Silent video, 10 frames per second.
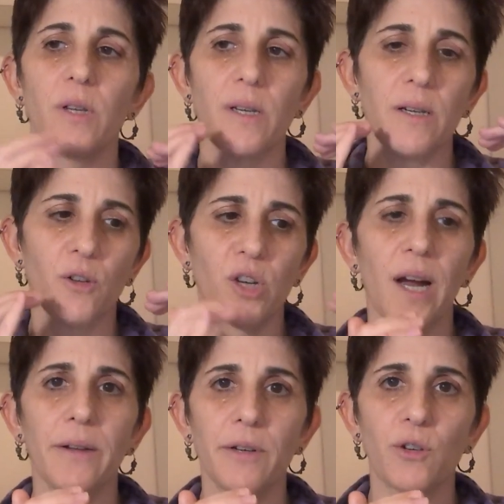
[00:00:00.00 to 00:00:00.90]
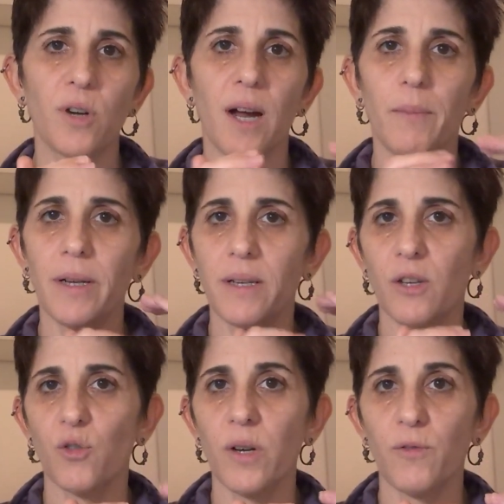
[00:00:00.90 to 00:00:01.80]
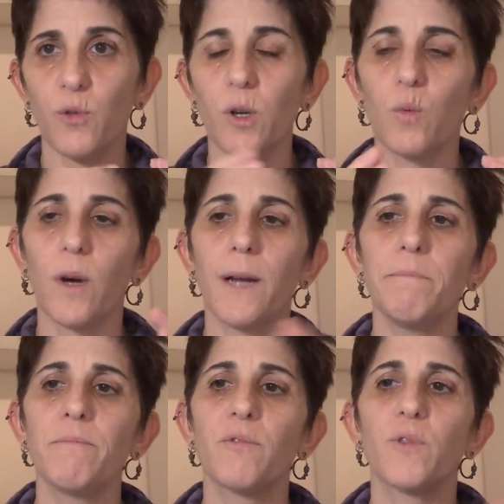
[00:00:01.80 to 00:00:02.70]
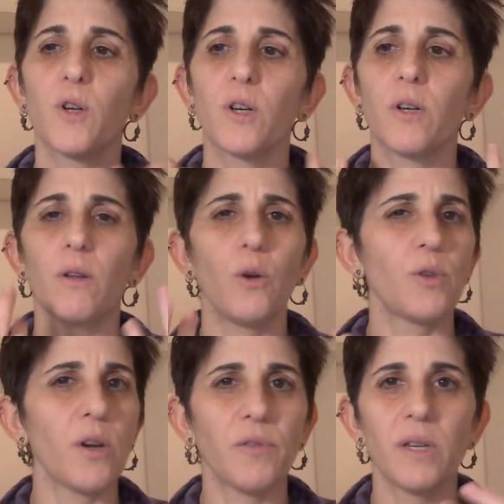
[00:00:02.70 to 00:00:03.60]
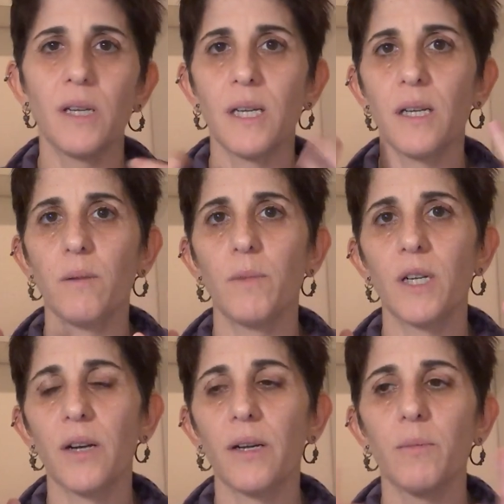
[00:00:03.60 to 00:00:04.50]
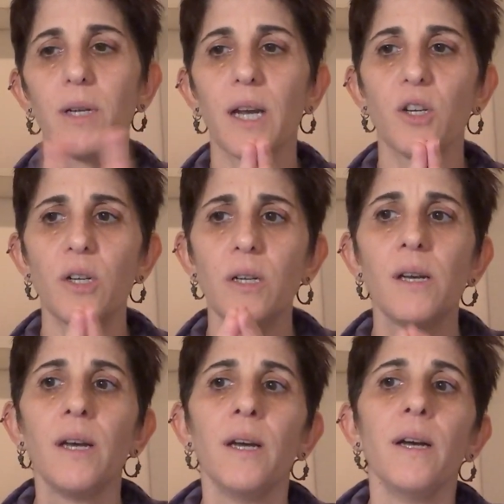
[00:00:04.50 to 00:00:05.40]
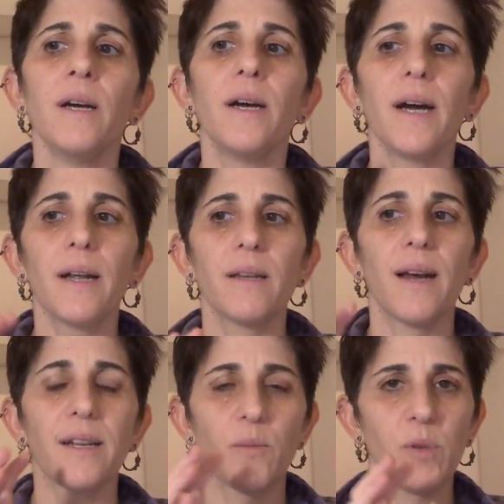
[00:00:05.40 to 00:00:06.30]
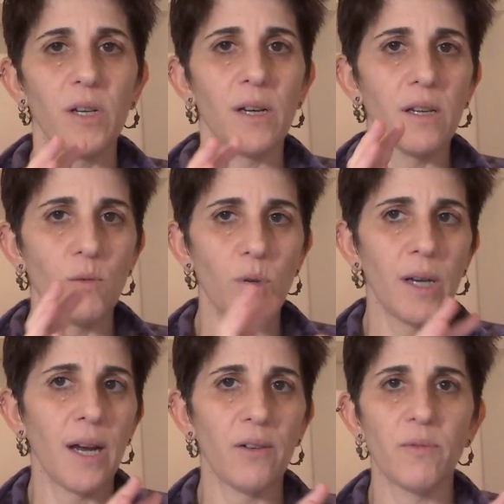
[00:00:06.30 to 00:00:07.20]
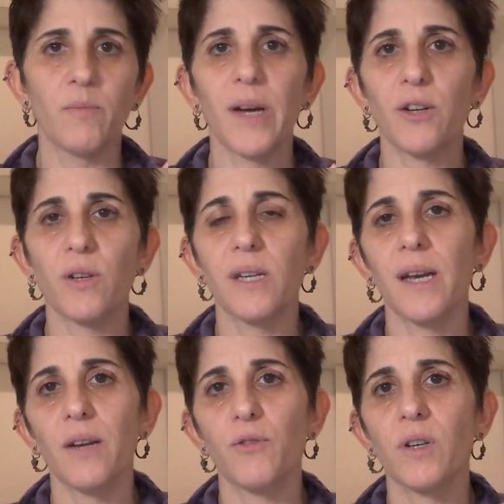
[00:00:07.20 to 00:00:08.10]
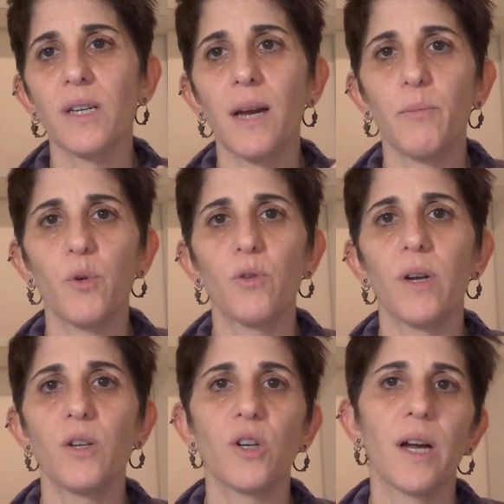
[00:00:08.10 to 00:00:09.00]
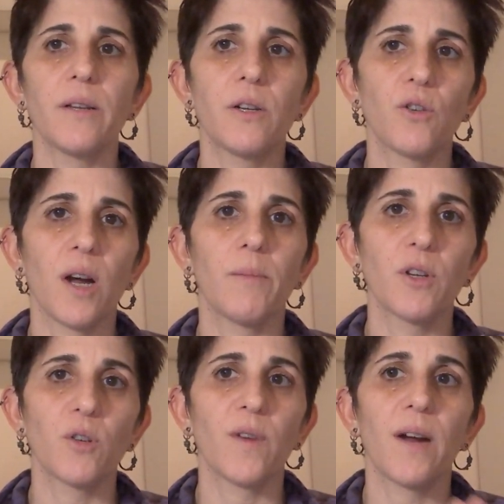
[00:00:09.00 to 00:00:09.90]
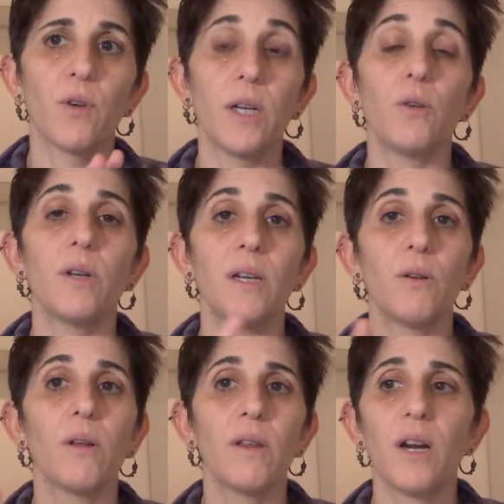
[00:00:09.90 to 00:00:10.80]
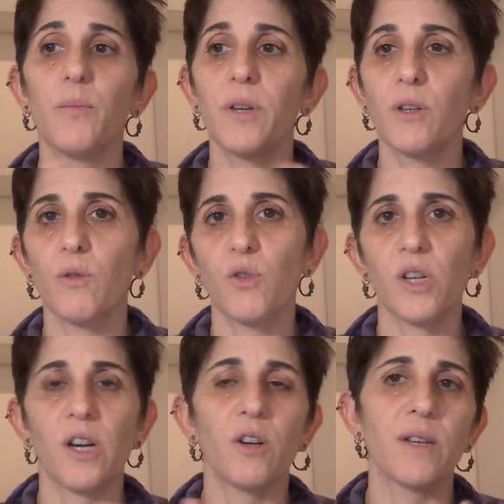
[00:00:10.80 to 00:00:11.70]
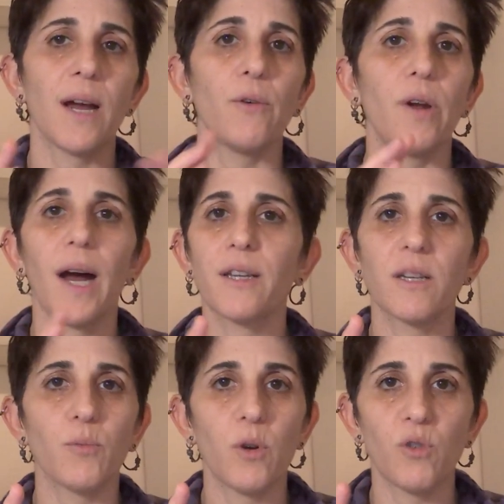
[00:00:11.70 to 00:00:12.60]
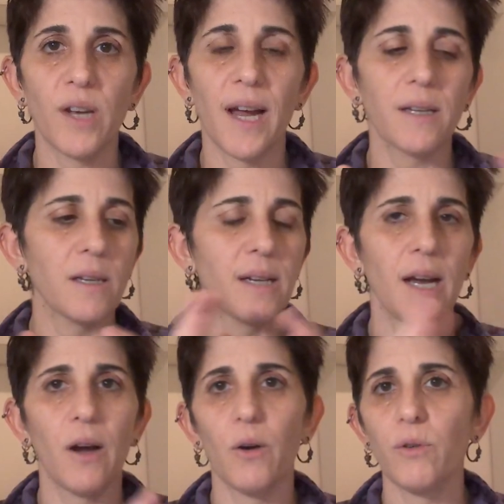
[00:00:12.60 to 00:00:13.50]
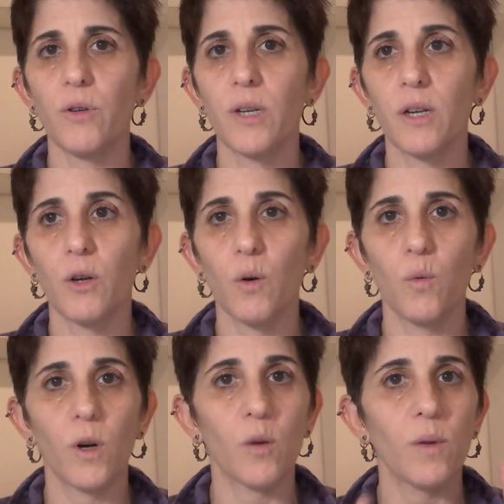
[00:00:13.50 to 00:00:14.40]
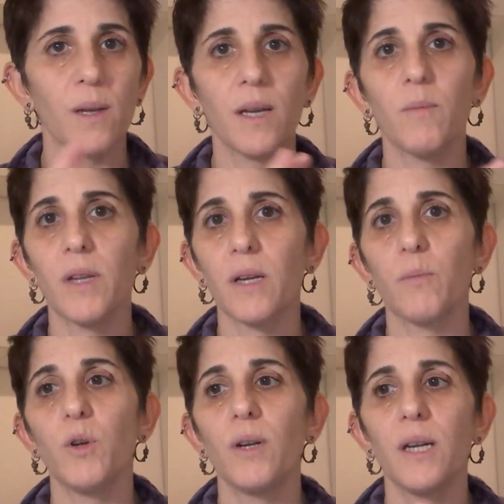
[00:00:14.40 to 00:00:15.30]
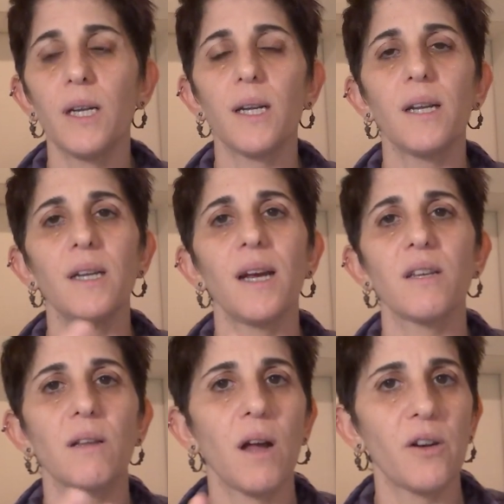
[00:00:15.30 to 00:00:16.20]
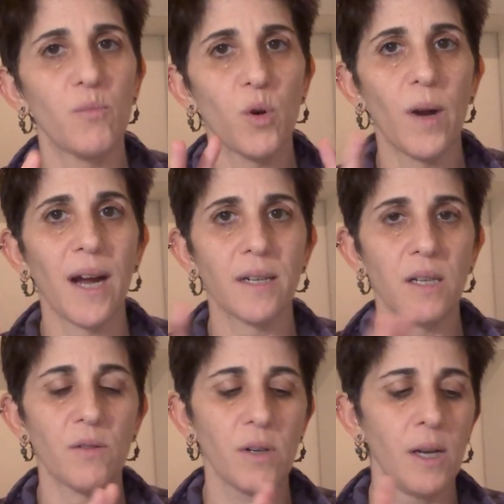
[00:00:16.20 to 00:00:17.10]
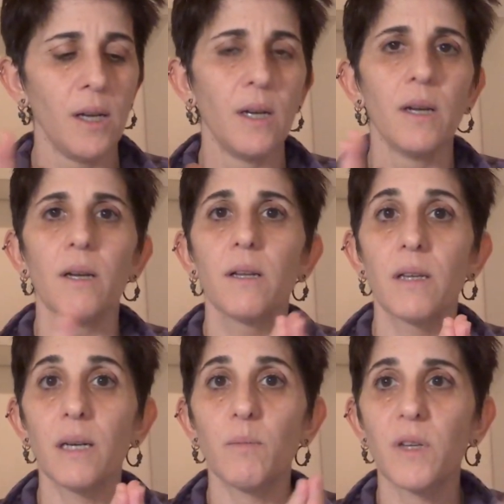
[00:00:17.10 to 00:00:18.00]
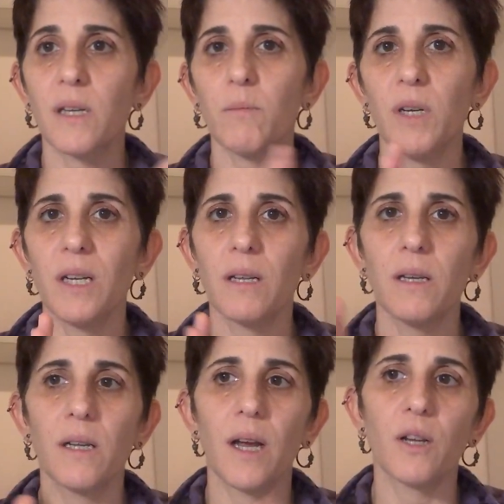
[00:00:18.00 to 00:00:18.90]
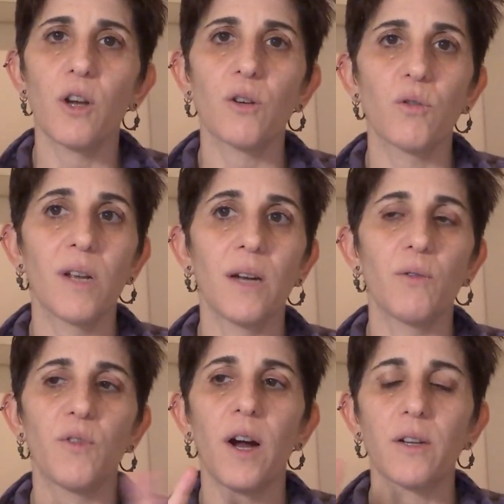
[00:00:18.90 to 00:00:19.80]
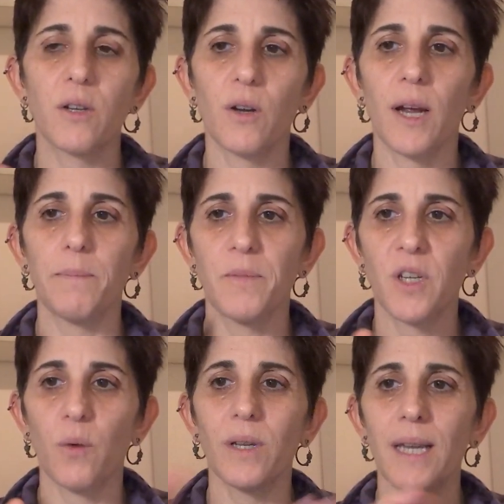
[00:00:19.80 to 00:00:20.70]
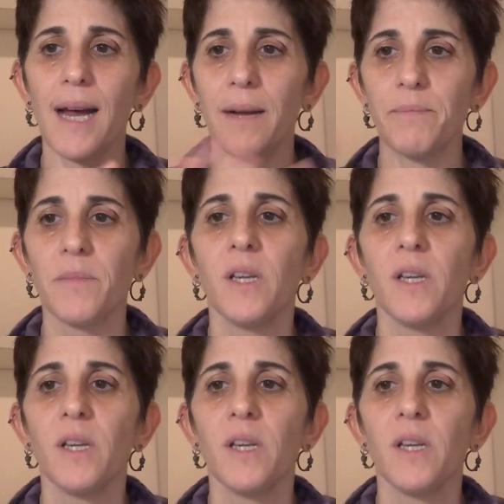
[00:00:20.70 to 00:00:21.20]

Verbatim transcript: the childhood trauma, it's a straightforward one for low self esteem and dark communication. And that's because we have Patrick Teahan, for example, great childhood trauma survivor, healing, healing therapist, who shares how not to project and how you can go work with him in the community. And he has a lot of proactive tips immediately, like Dr. Daniel Fox. Okay, so with that,